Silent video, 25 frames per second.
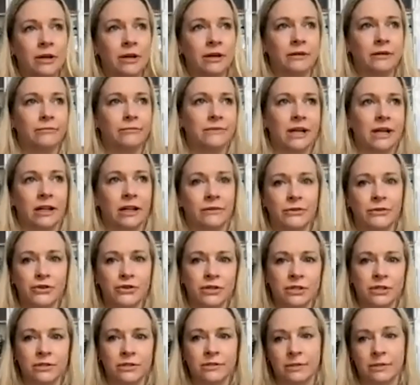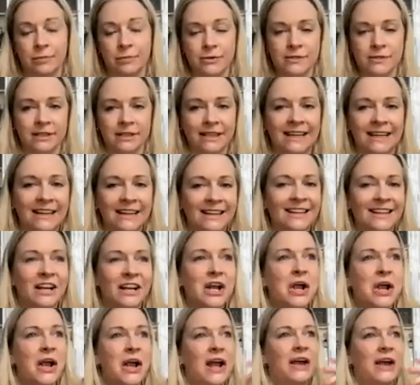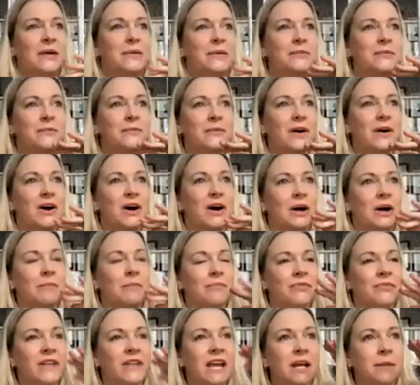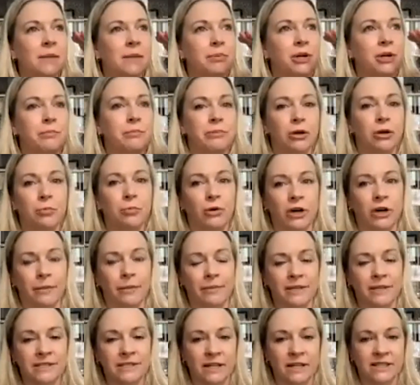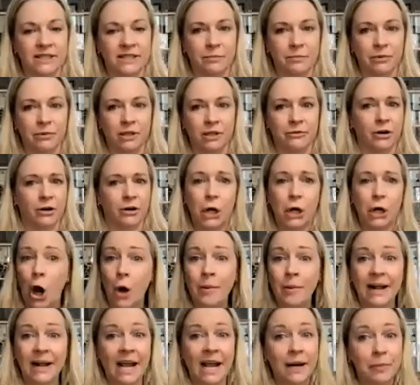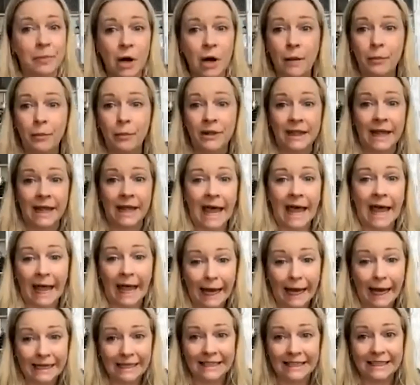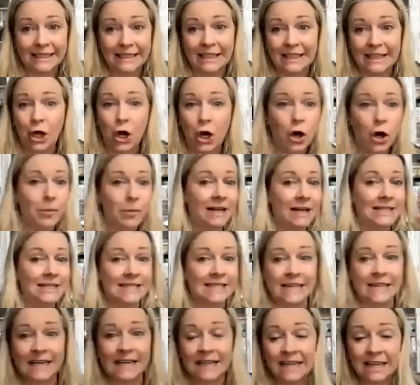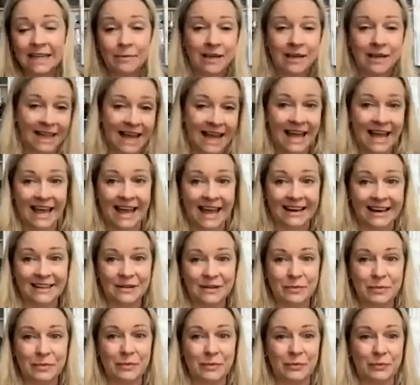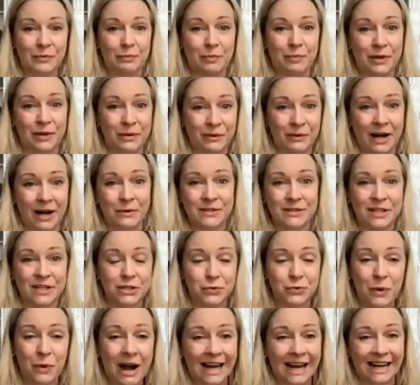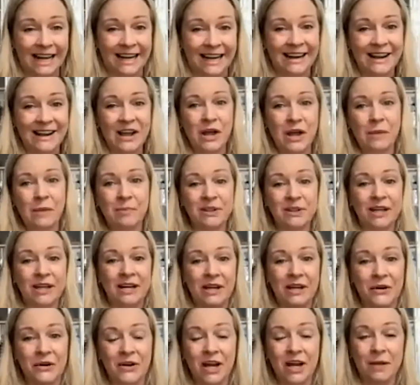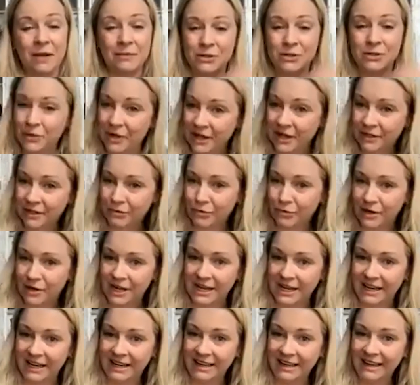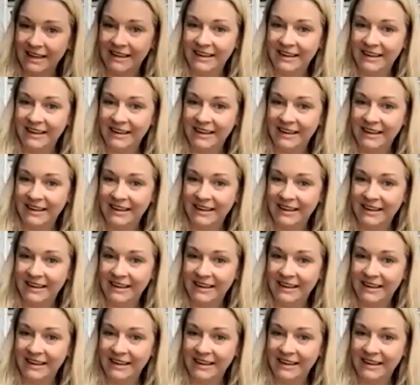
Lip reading: in television, supposedly. And they had put a billboard up on Sunset Boulevard. Nobody had a problem with that. Nobody said anything about that. But when I was like 20, but then here I am at 23.